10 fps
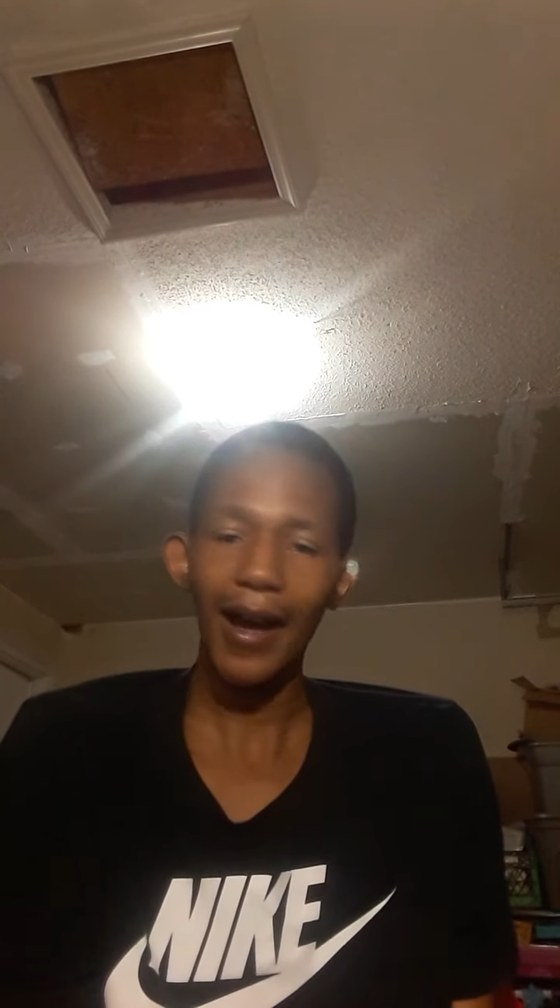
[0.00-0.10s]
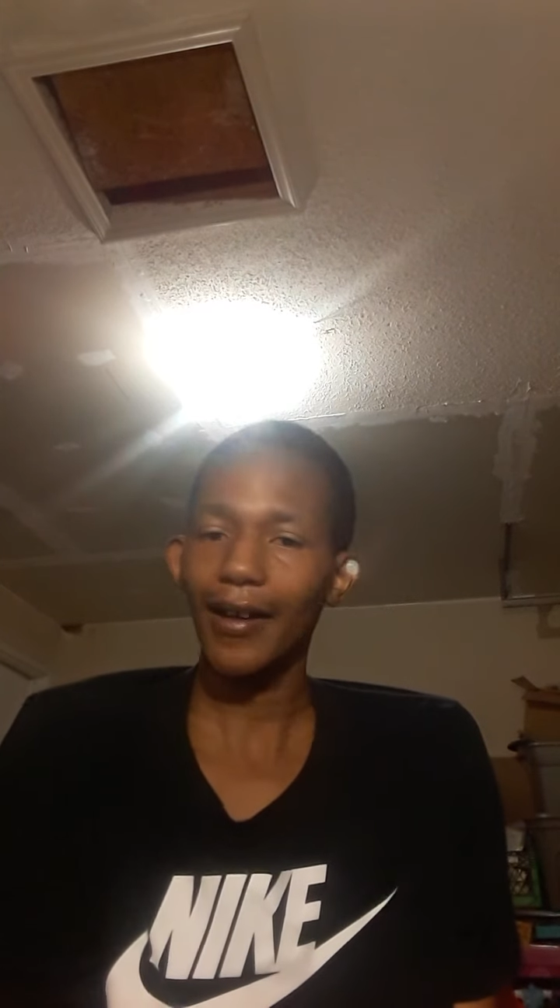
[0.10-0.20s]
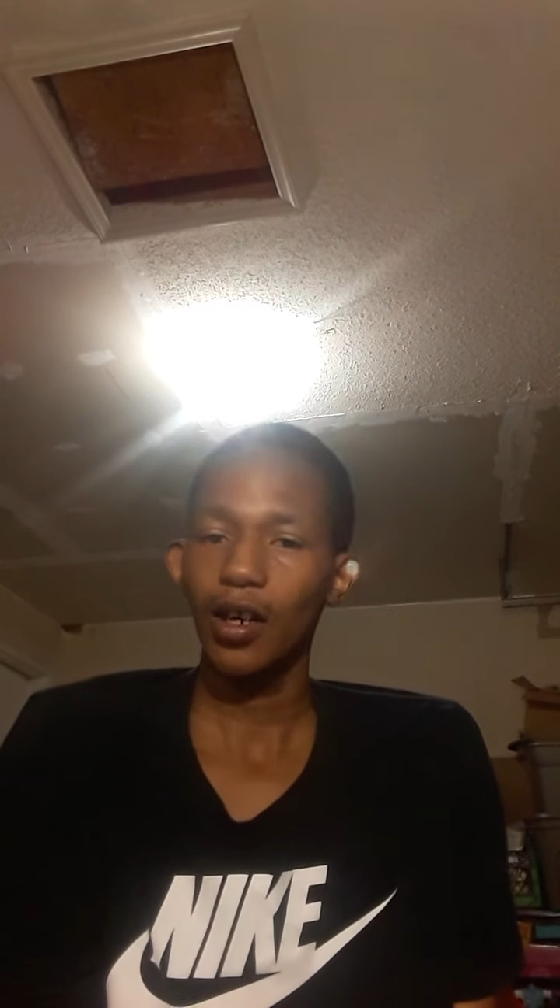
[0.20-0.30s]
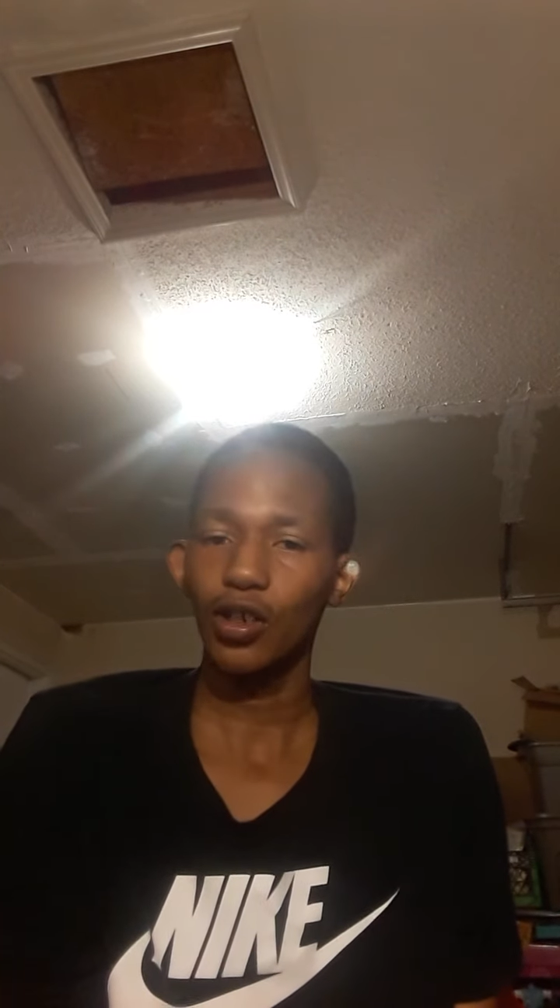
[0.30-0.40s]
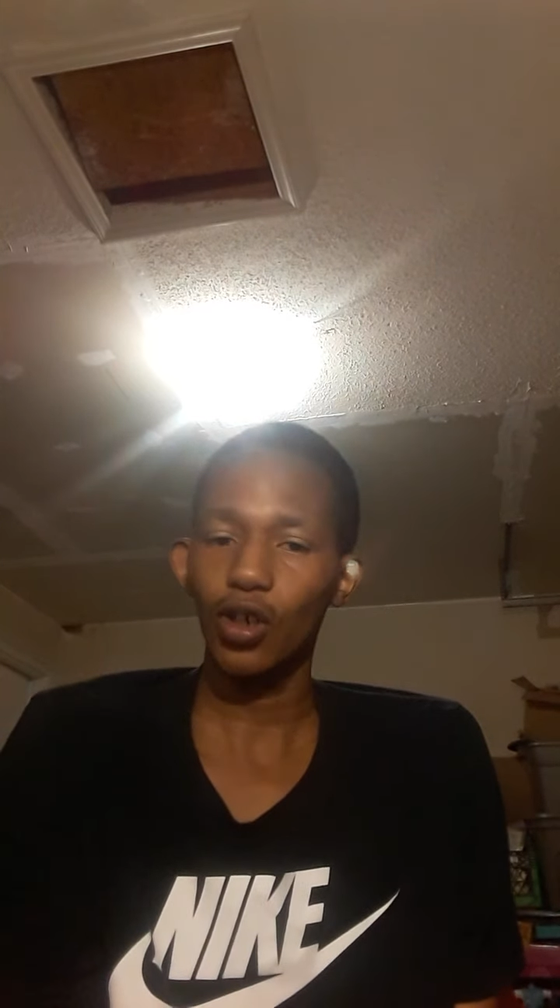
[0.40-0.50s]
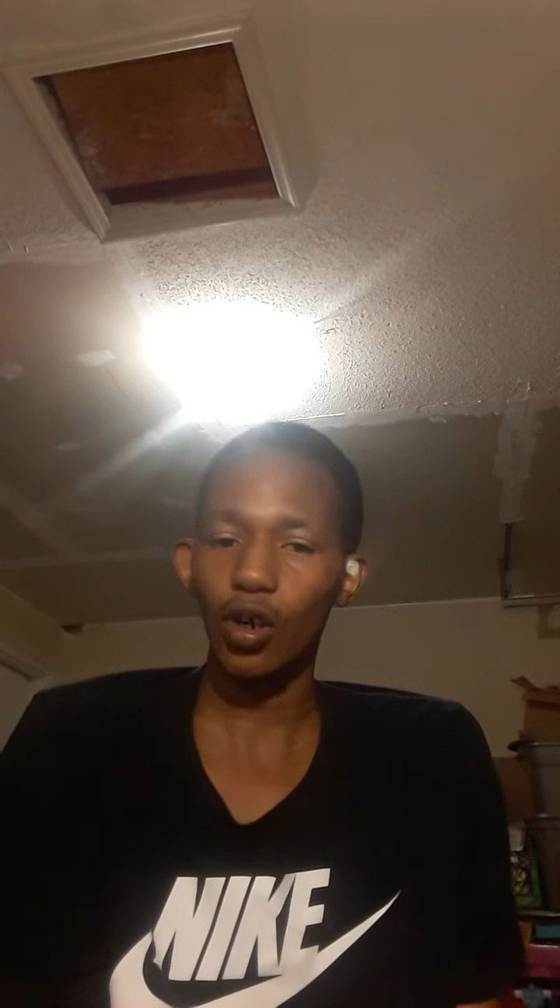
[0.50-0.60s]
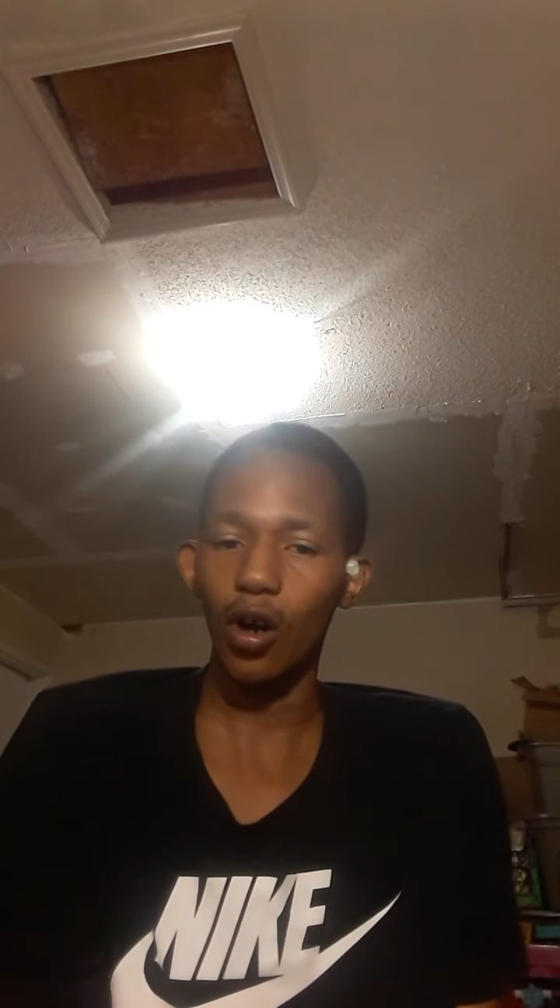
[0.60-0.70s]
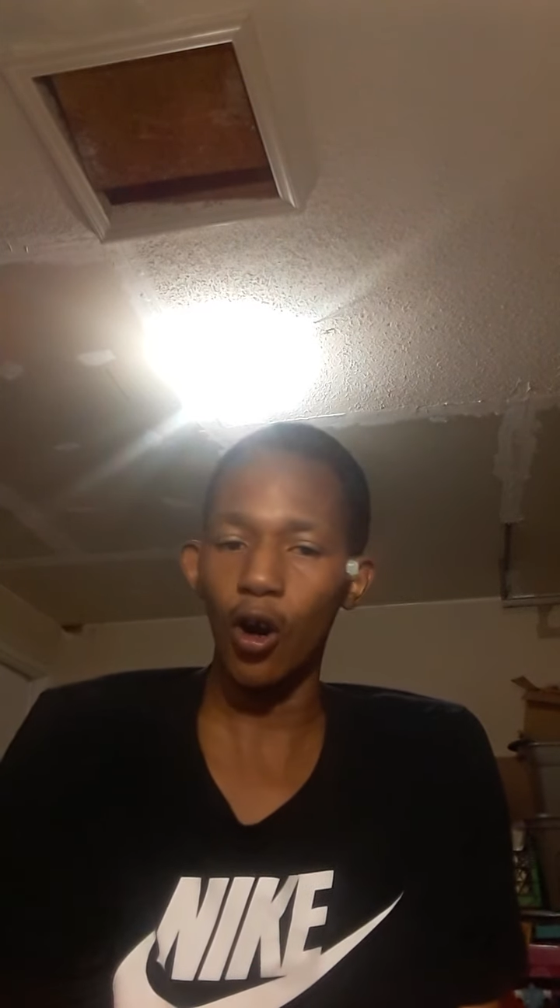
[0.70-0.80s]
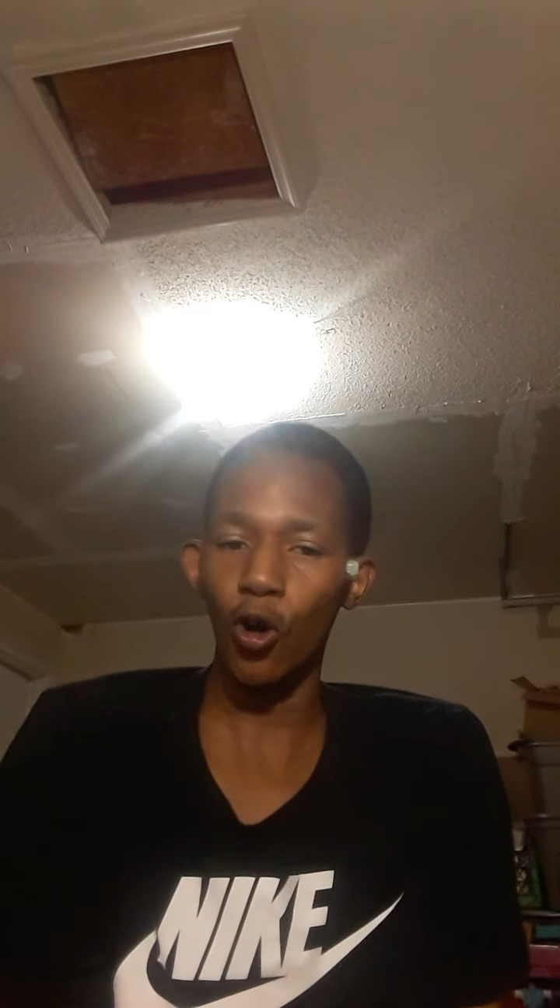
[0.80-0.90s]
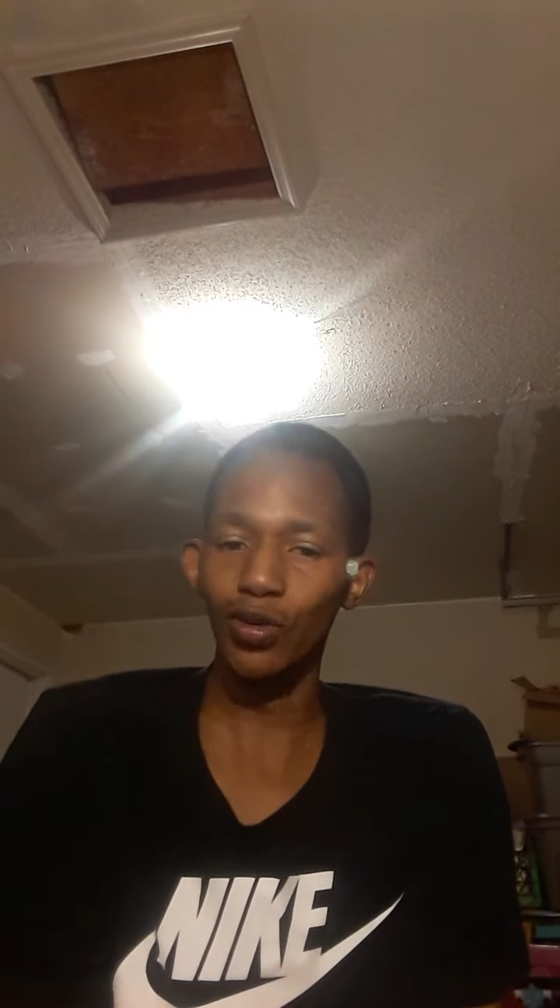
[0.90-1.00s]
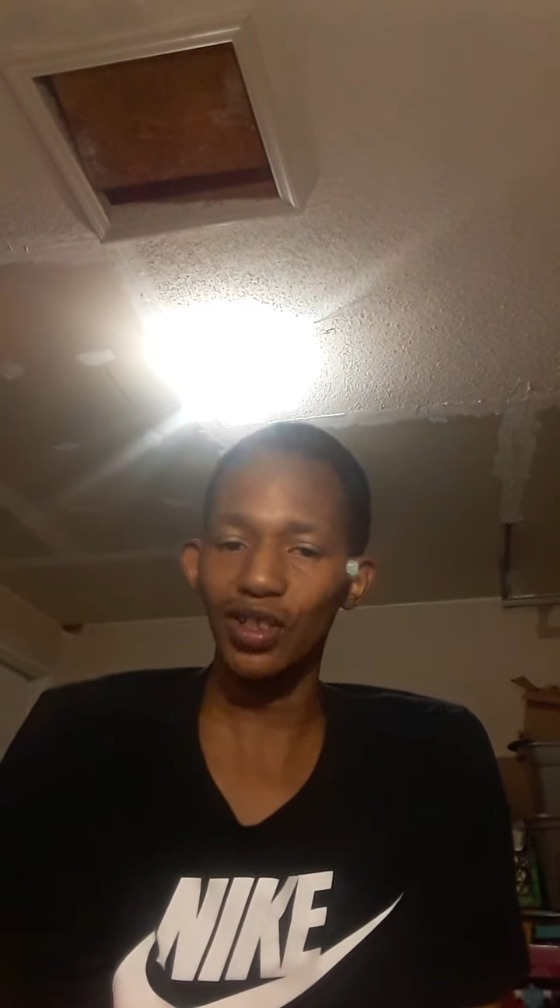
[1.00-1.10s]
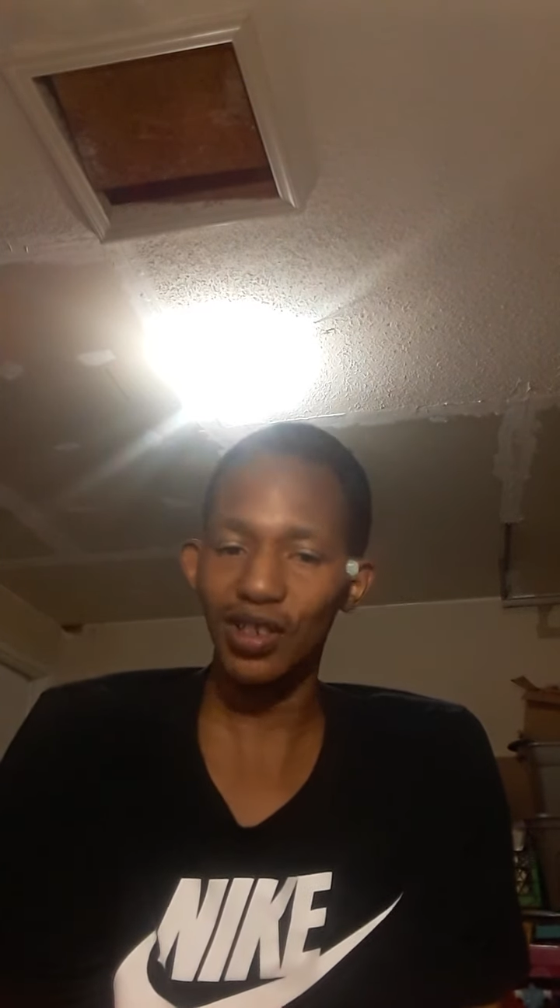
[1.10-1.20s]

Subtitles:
own self.